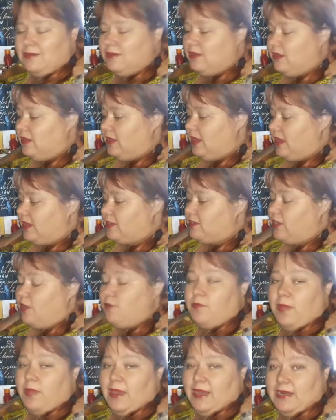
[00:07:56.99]
and no
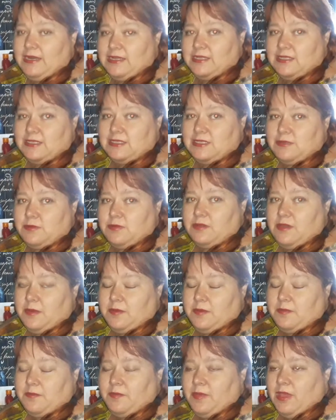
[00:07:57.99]
balance,
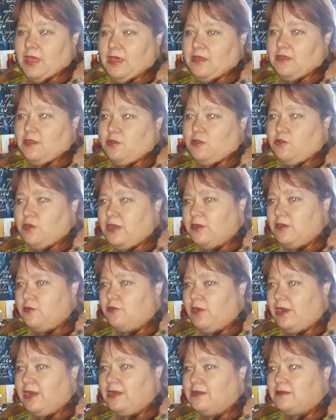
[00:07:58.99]
the green really
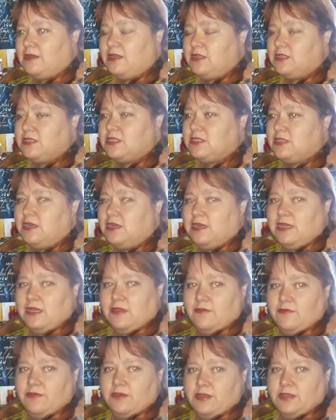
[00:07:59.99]
tends, the
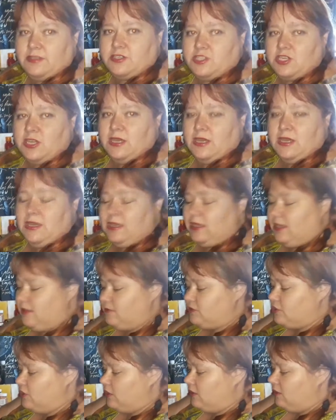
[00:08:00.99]
leafage gives you a
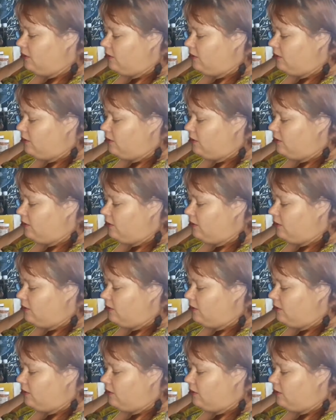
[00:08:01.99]
lot of